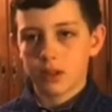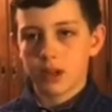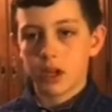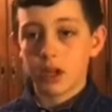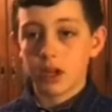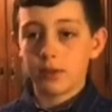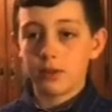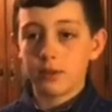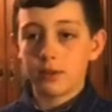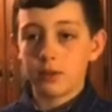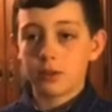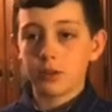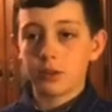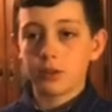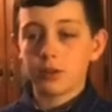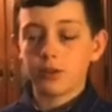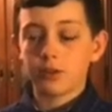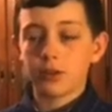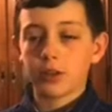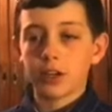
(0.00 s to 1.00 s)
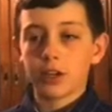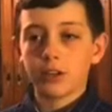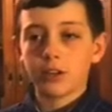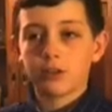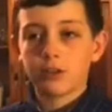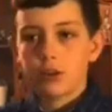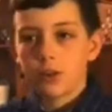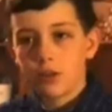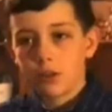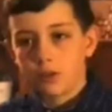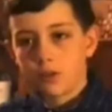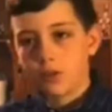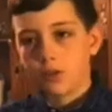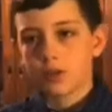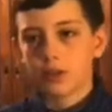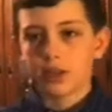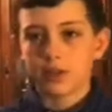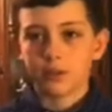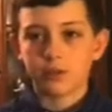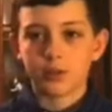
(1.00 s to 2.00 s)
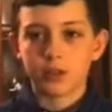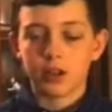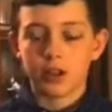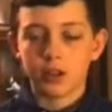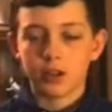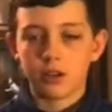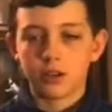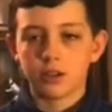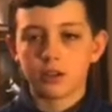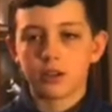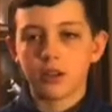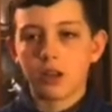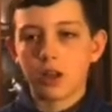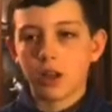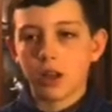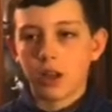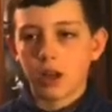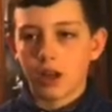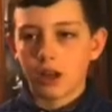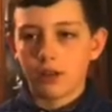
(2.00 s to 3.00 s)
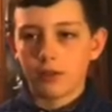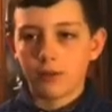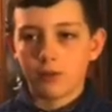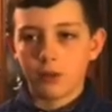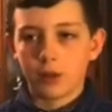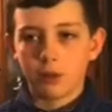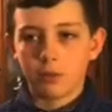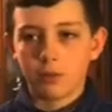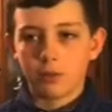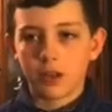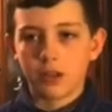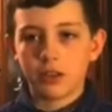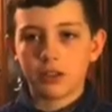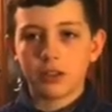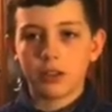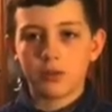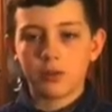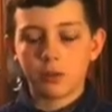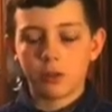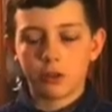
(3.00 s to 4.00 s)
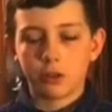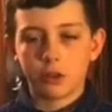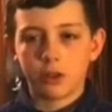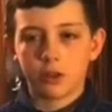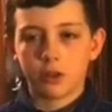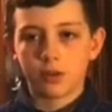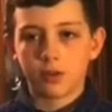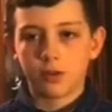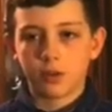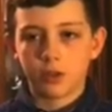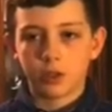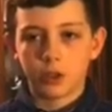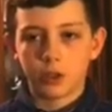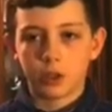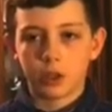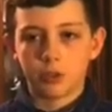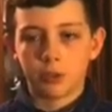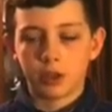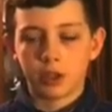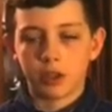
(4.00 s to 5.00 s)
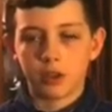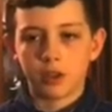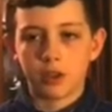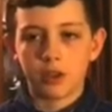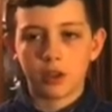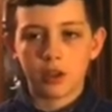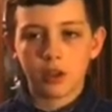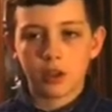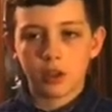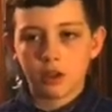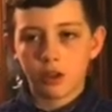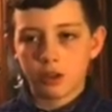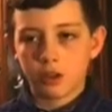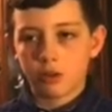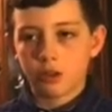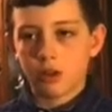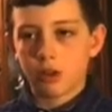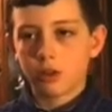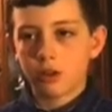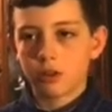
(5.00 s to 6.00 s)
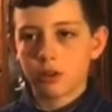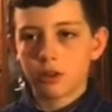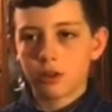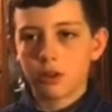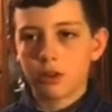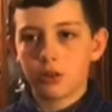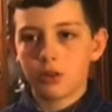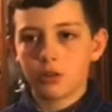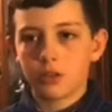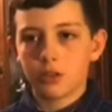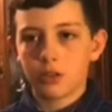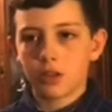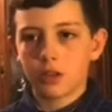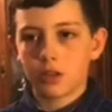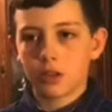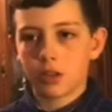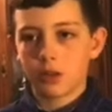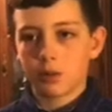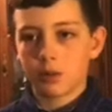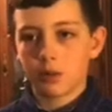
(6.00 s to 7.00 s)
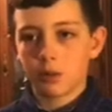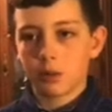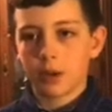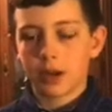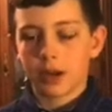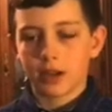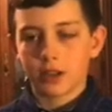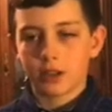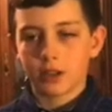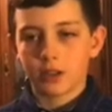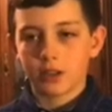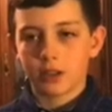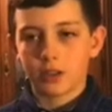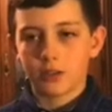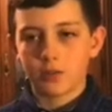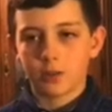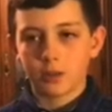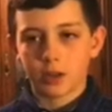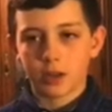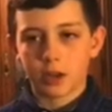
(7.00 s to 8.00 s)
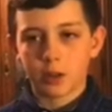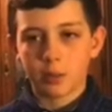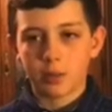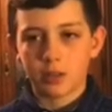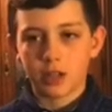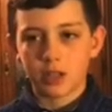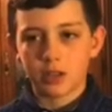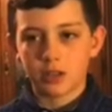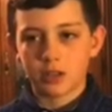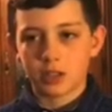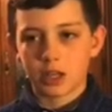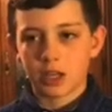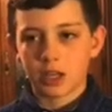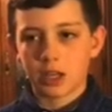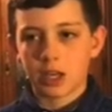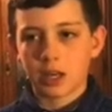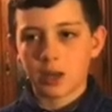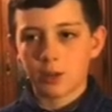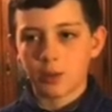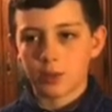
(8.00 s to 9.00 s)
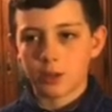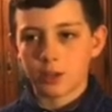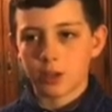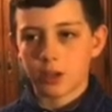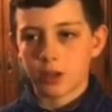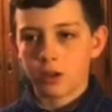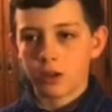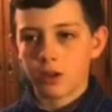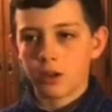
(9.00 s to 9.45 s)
I've enjoyed flying drones for several years. I've flown many different drones for enjoyment. Drones are used to deliver packages for companies like Amazon.